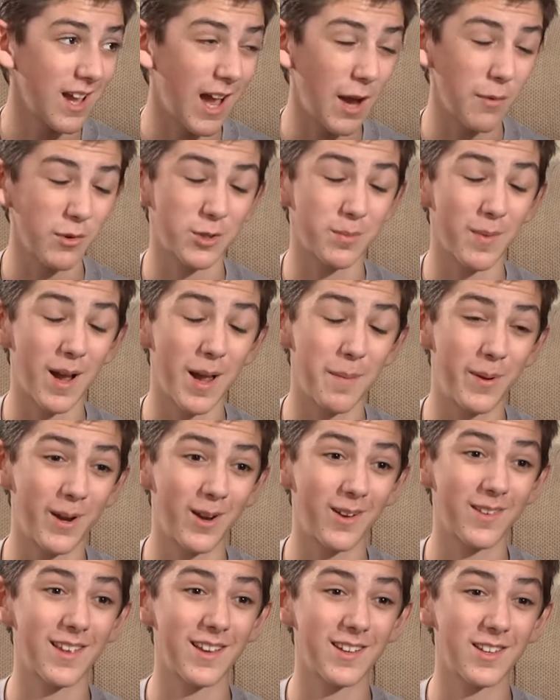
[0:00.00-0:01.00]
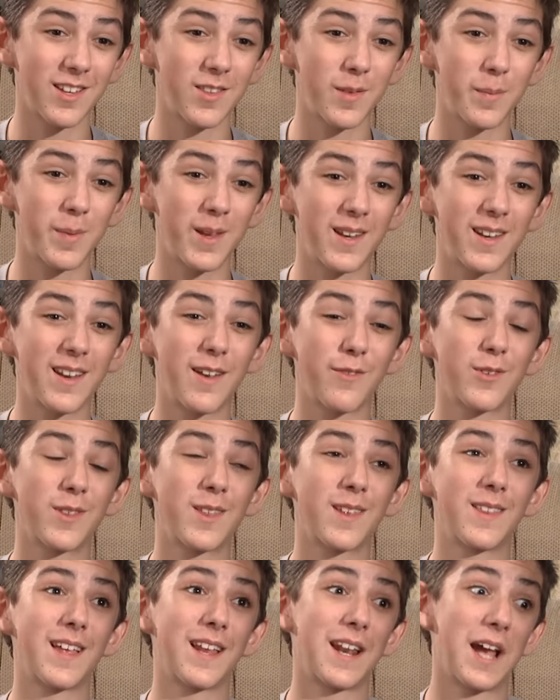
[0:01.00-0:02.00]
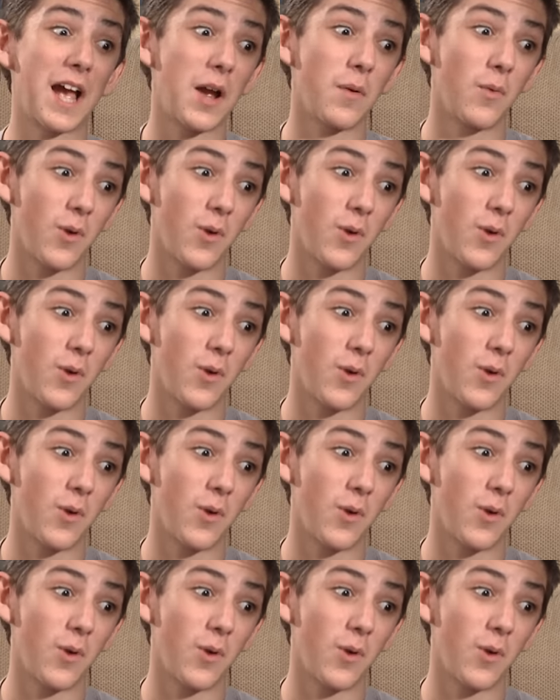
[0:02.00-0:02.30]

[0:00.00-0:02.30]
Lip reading: I wish my parents anticipated everything that I